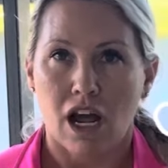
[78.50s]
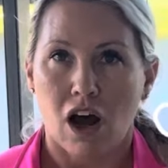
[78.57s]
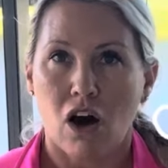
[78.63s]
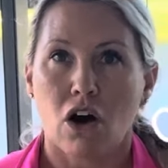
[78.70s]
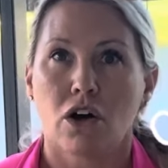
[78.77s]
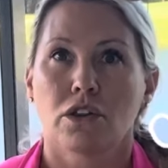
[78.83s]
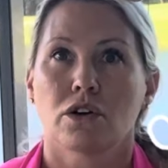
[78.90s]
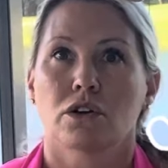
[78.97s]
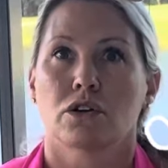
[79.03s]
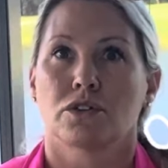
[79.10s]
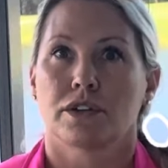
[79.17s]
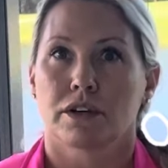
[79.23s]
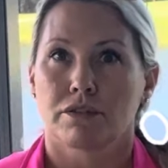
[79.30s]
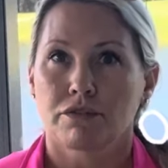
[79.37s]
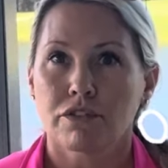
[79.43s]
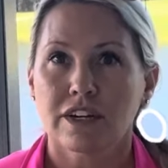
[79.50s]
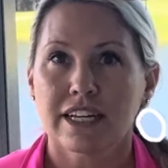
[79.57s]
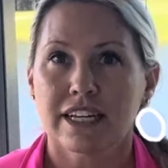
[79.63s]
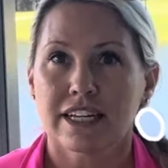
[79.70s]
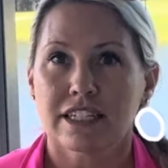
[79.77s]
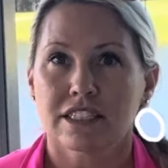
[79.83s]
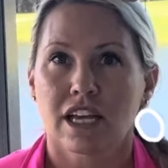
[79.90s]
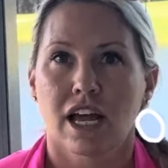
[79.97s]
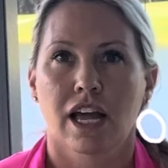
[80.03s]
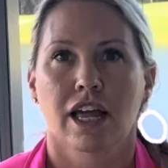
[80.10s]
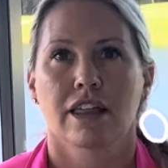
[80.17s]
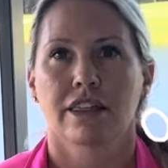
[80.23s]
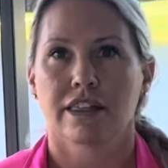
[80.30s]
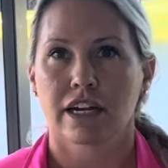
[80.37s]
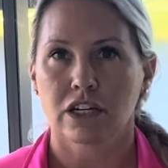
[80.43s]
All their friends,
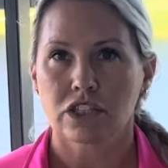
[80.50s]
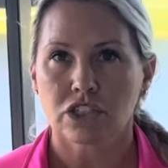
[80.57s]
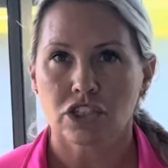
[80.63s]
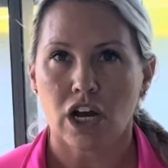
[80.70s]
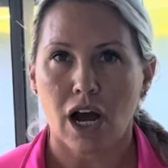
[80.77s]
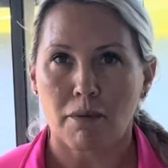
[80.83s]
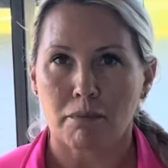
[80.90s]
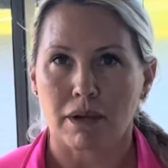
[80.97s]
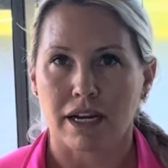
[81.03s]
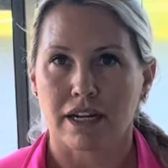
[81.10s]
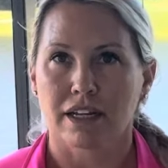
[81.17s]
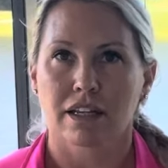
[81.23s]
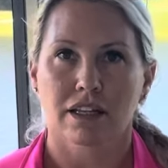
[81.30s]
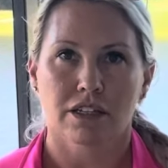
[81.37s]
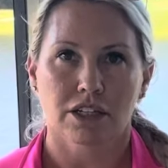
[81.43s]
they're shopping,